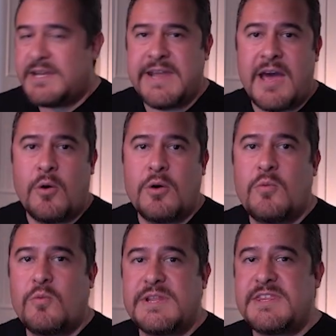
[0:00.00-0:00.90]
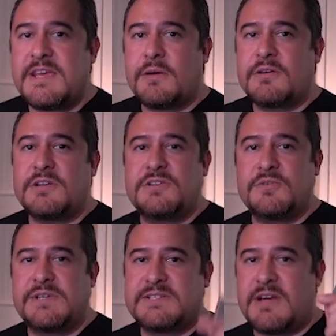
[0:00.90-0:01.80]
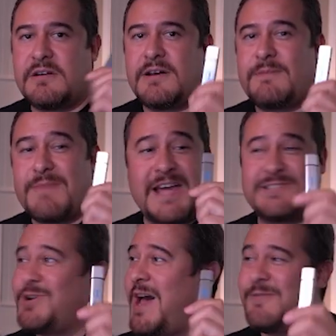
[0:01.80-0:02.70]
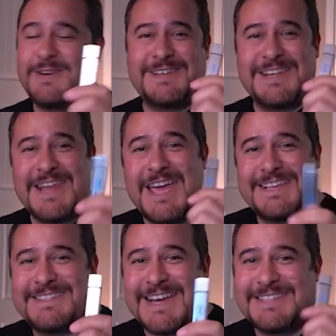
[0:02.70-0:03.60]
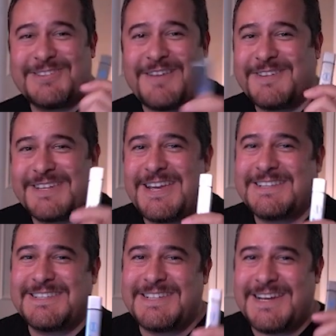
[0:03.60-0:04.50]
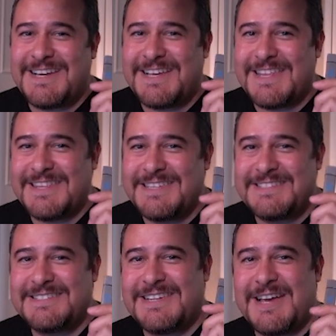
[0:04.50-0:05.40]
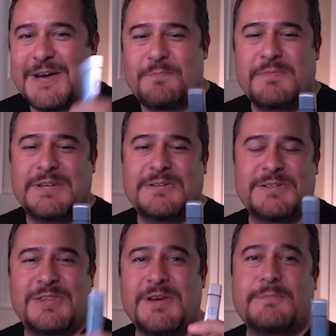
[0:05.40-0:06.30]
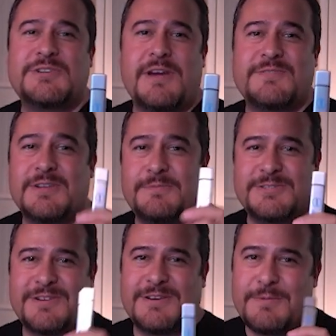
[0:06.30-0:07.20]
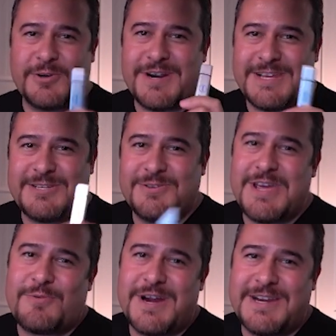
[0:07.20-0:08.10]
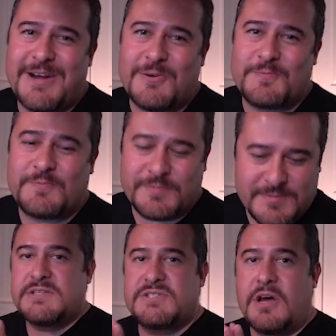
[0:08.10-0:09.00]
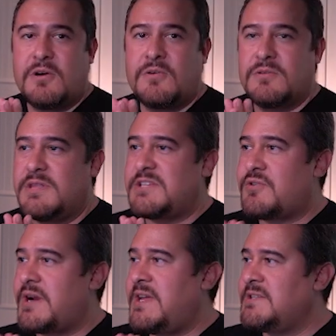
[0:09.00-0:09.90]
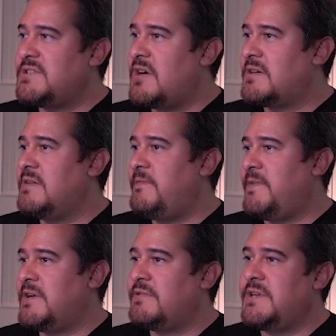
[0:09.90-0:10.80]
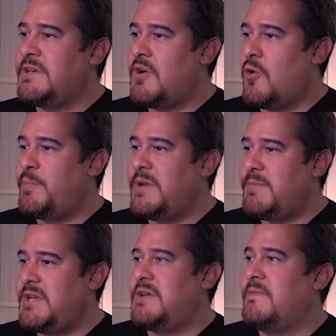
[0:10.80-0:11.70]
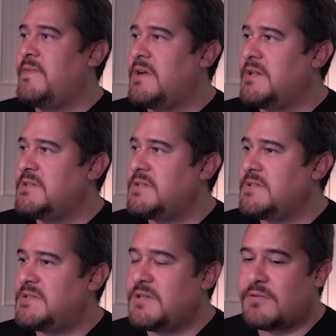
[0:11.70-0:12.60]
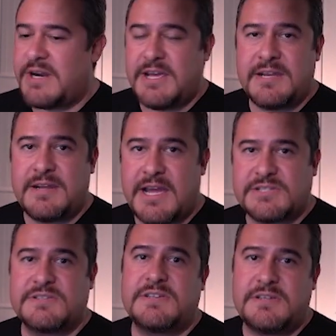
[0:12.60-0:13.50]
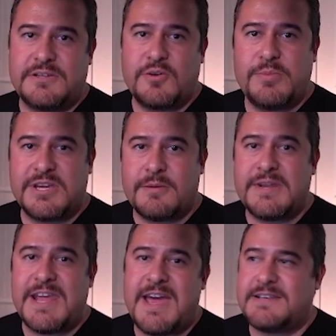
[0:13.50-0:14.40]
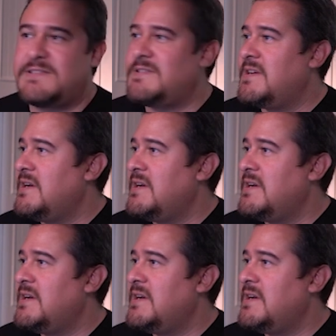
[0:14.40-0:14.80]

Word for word: Now, one thing I'm gonna do is uh, I still haven't connected. I still haven't connected uh, this um, little thumb drive. So let me let me go ahead and do that right now. So let's go ahead and start configuring Open Media Vault to go ahead and actually, you know, become a NAS.